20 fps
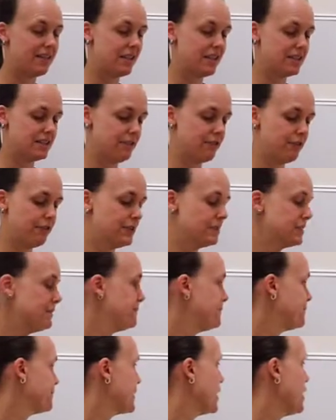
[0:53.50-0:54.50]
they're different.
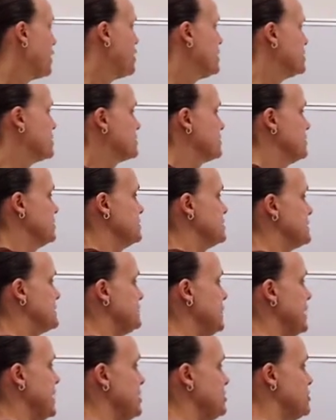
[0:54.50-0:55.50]
So
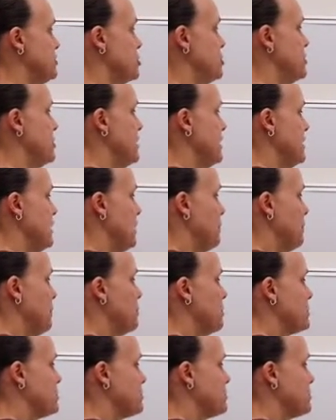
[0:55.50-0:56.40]
speech. Now, when we're